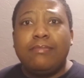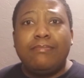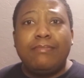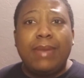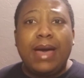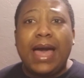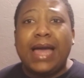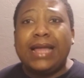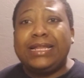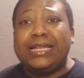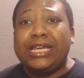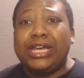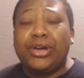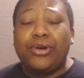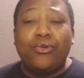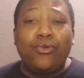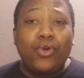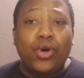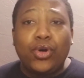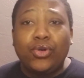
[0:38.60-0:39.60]
I did
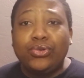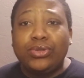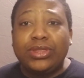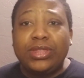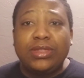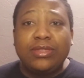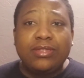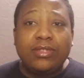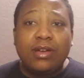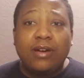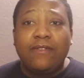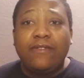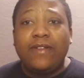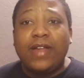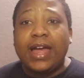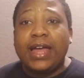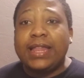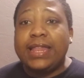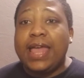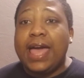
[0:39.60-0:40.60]
quotes and stuff
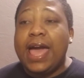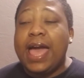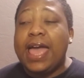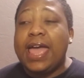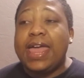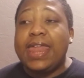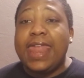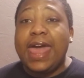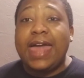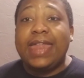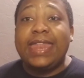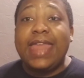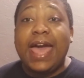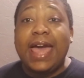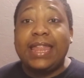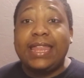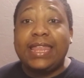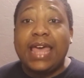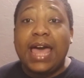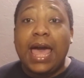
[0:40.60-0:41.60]
like that, and at
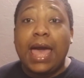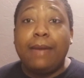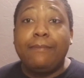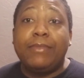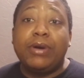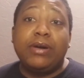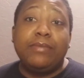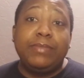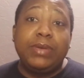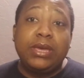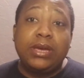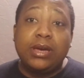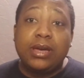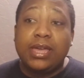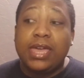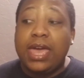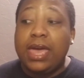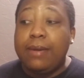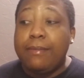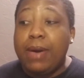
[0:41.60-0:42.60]
that time Amica
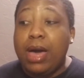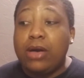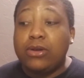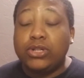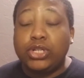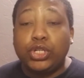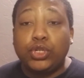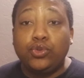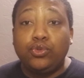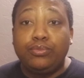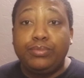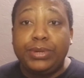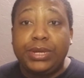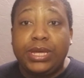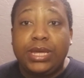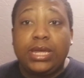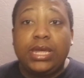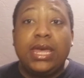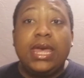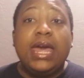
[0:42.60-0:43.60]
came out to
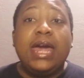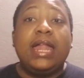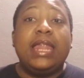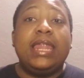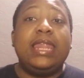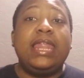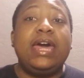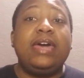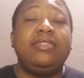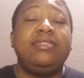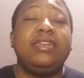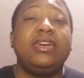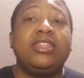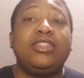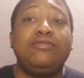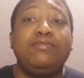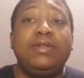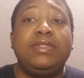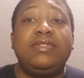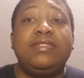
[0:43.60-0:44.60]
be less
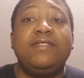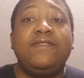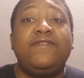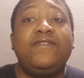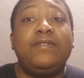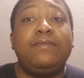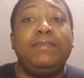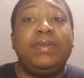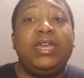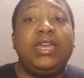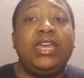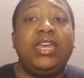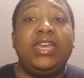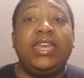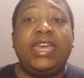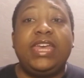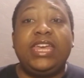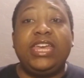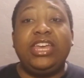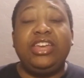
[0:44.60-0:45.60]
expensive for me
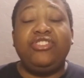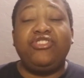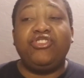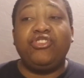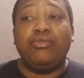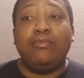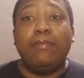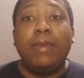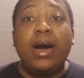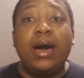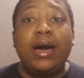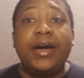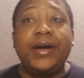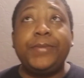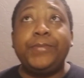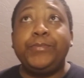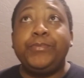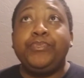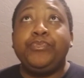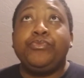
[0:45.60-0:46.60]
each month.
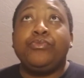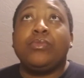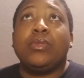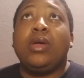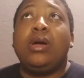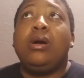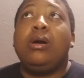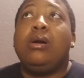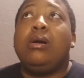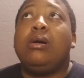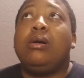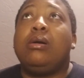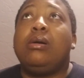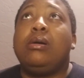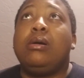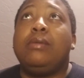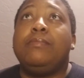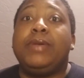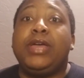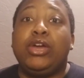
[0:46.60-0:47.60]

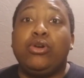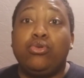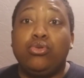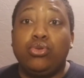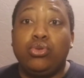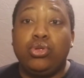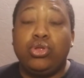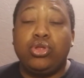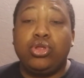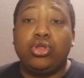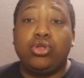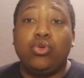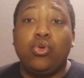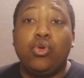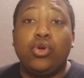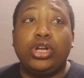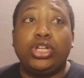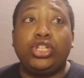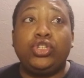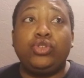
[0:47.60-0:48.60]
It was
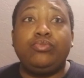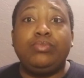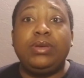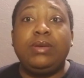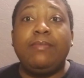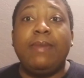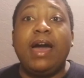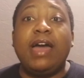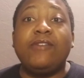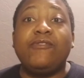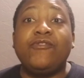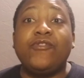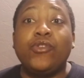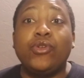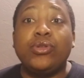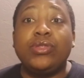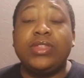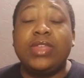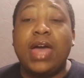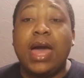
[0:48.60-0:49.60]
going to be my
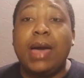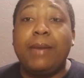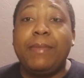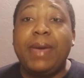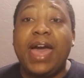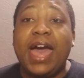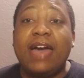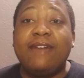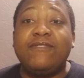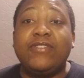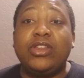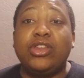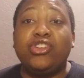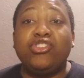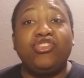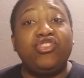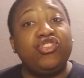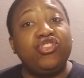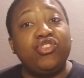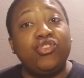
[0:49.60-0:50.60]
first time having
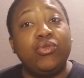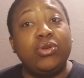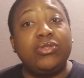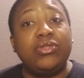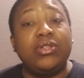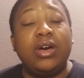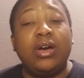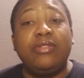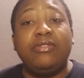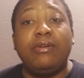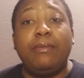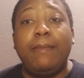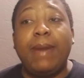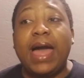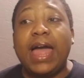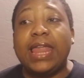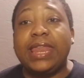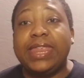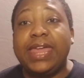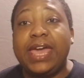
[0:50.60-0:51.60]
insurance under
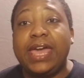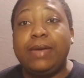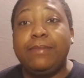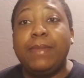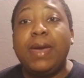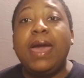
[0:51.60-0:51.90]
my name.